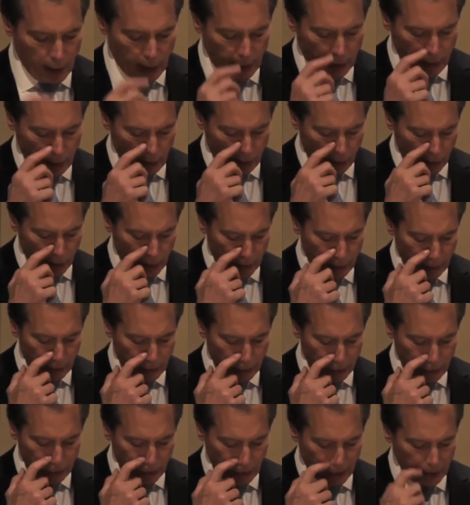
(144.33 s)
And you've heard of
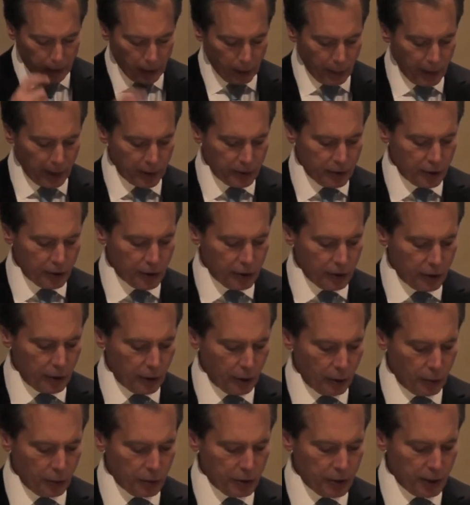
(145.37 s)
the threat to business
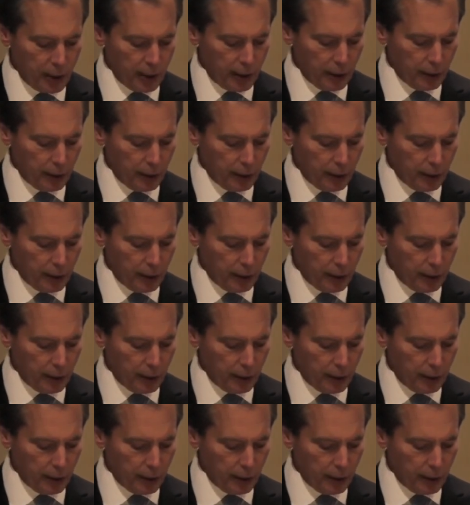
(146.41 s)
knows,